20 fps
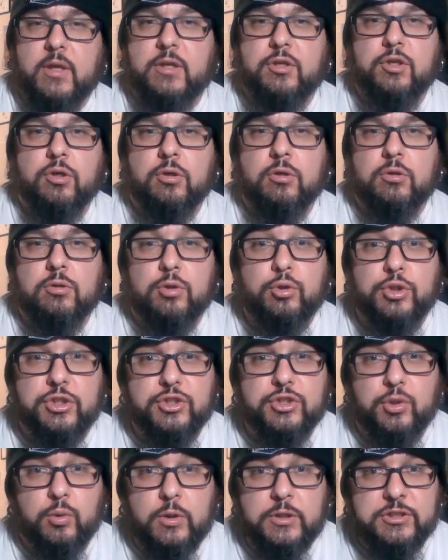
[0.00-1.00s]

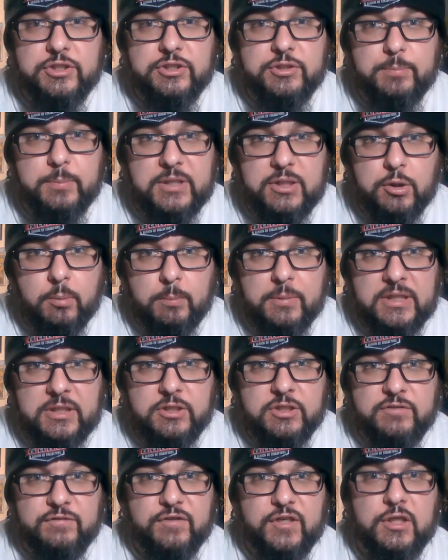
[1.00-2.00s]
Luchasaurus be your
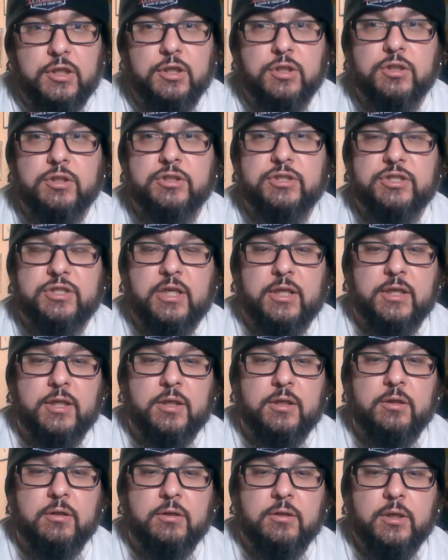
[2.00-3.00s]
biggest figures
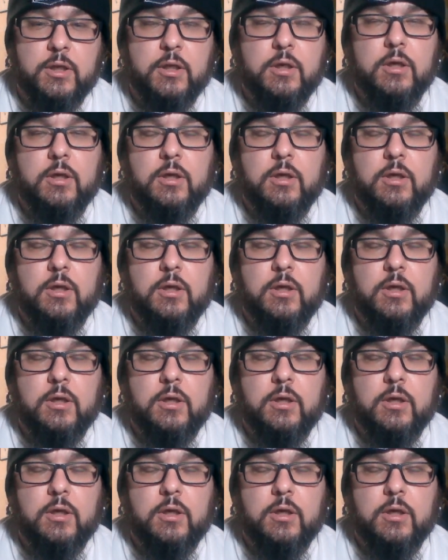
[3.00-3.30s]
and